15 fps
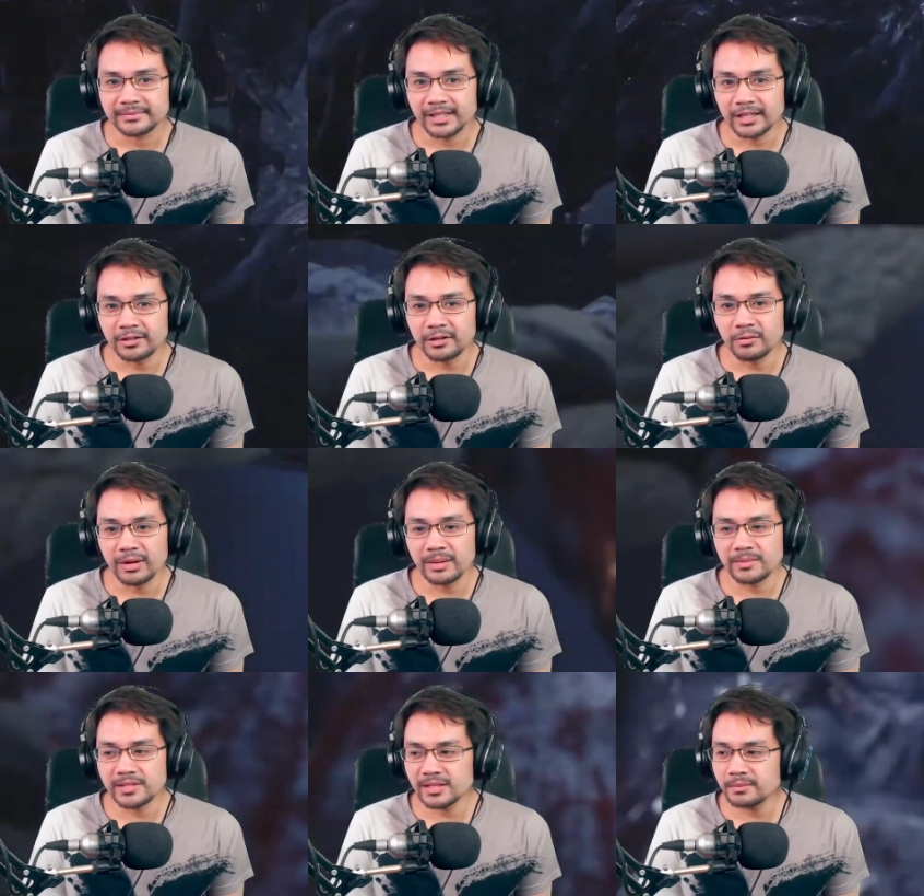I don't know why
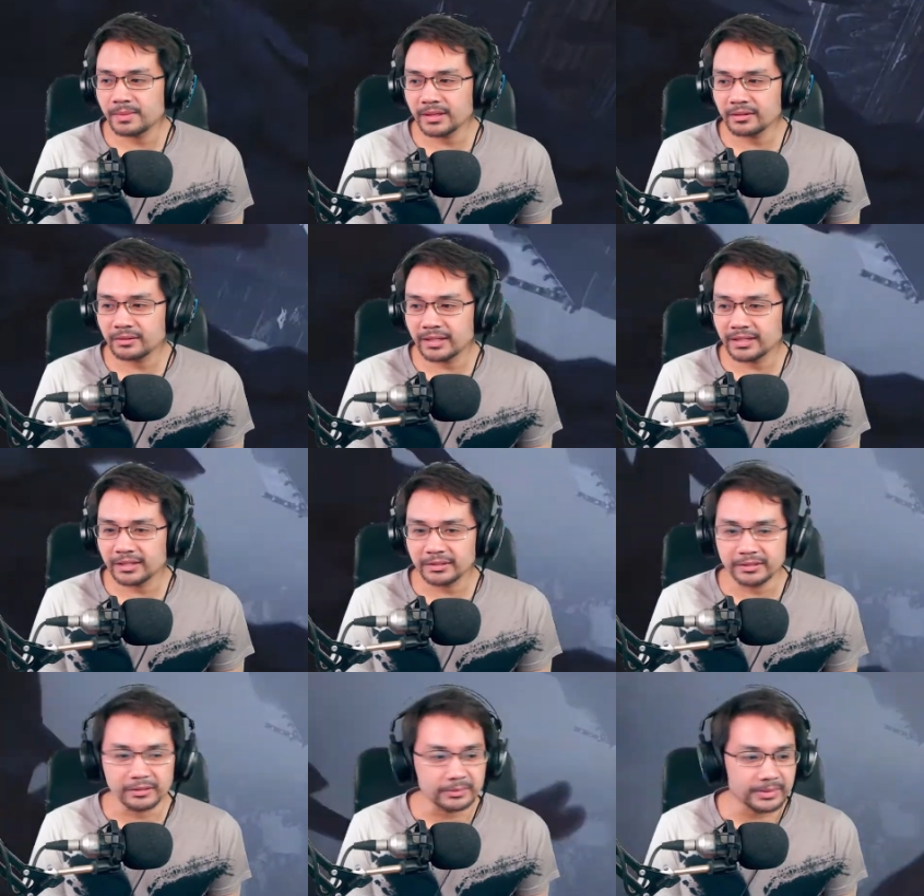I'm simping right
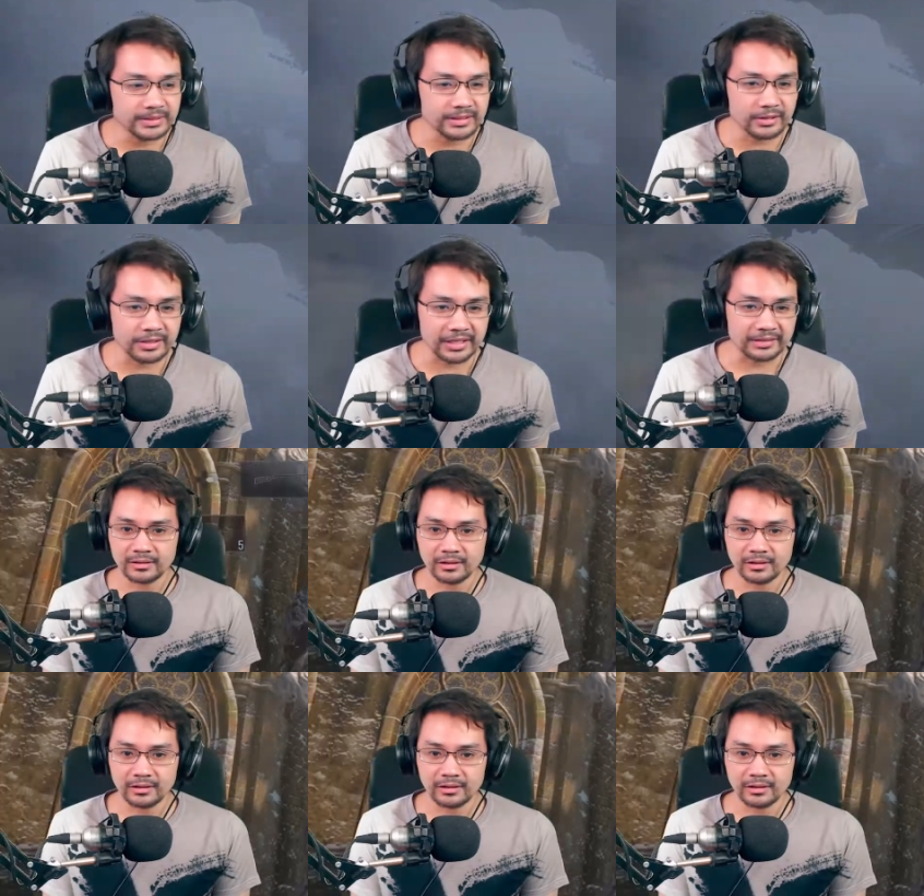now, though, but okay.